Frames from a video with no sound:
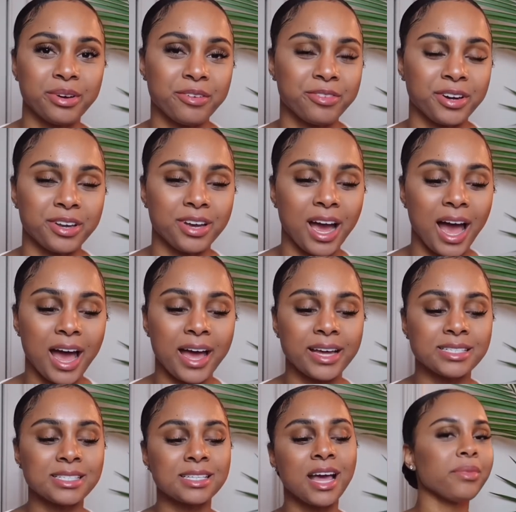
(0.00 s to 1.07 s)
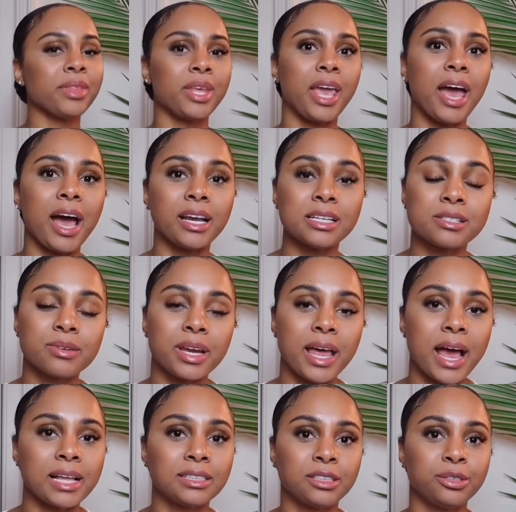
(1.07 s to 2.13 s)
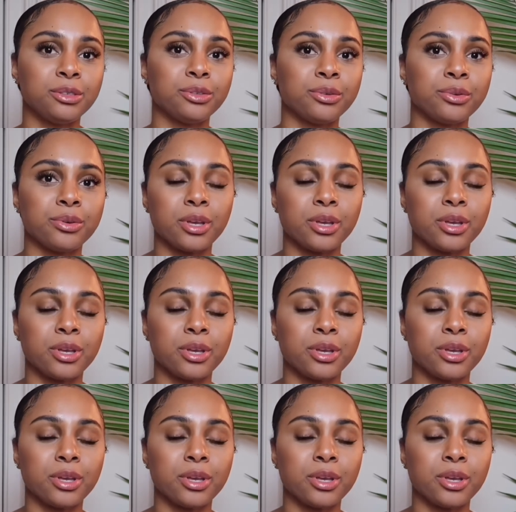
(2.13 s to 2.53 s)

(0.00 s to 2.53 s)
it for you guys yeah, I just really had to,